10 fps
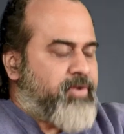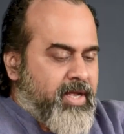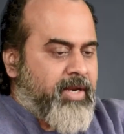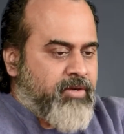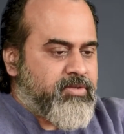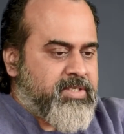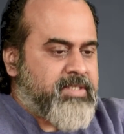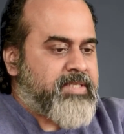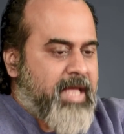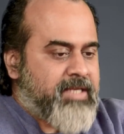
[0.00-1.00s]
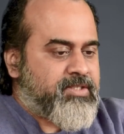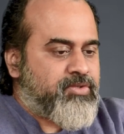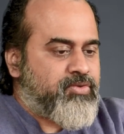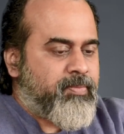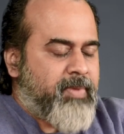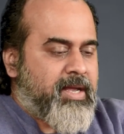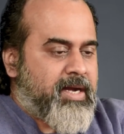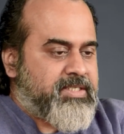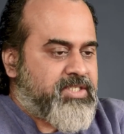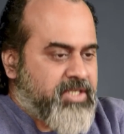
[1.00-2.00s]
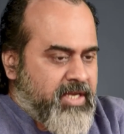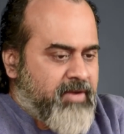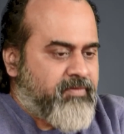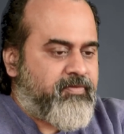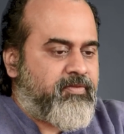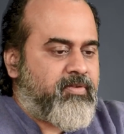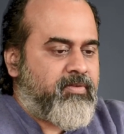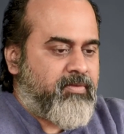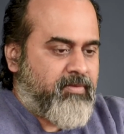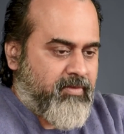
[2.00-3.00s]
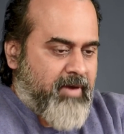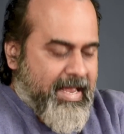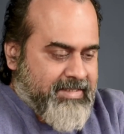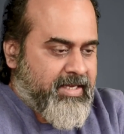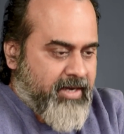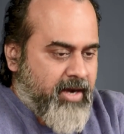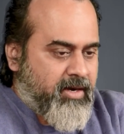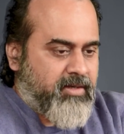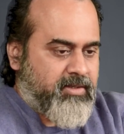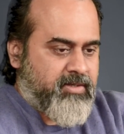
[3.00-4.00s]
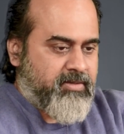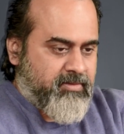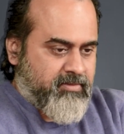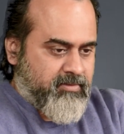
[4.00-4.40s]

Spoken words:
real innocence has to be achieved as an adult.